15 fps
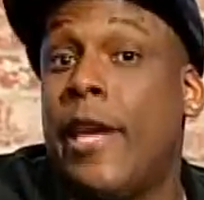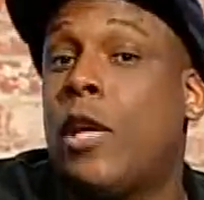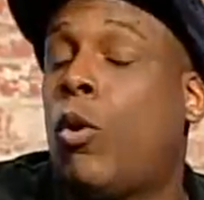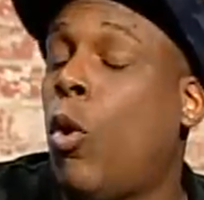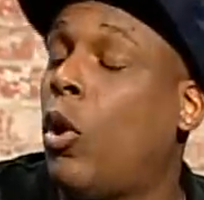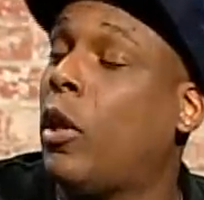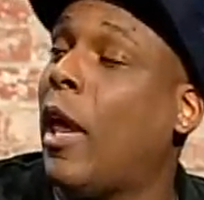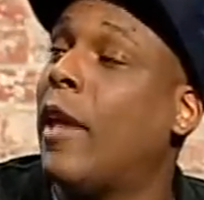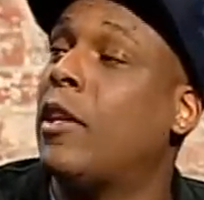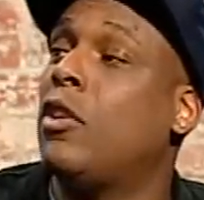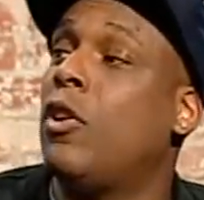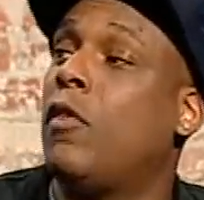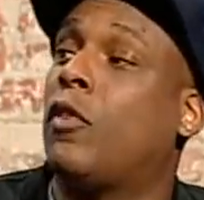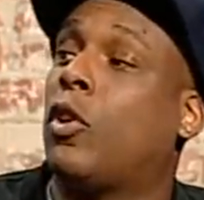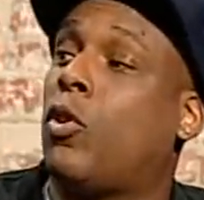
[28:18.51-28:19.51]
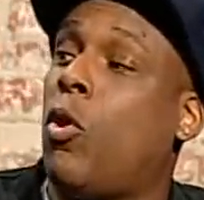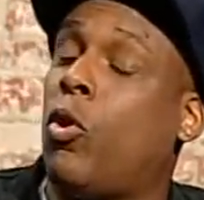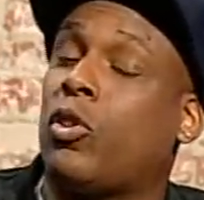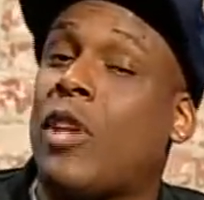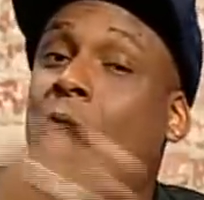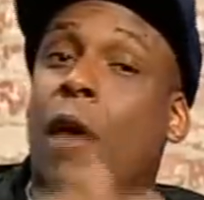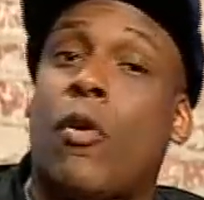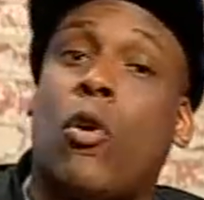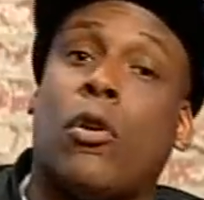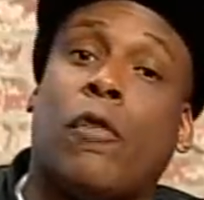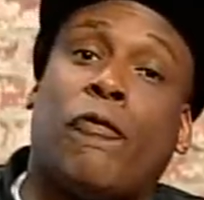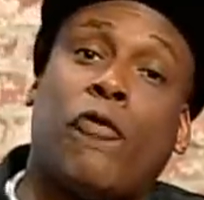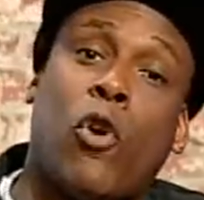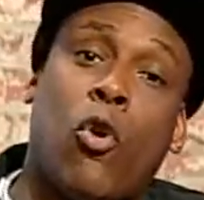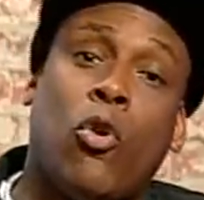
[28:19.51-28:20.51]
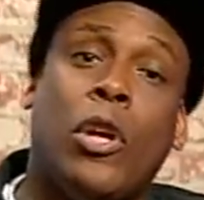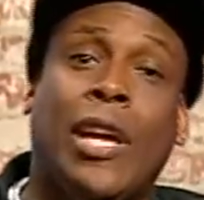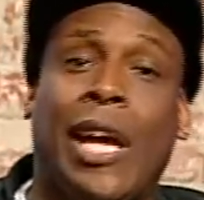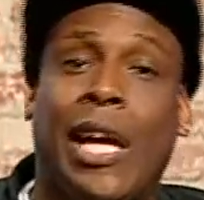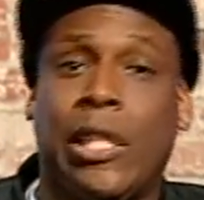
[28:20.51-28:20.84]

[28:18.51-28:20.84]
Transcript: And he had the nerve to call Tyra on the phone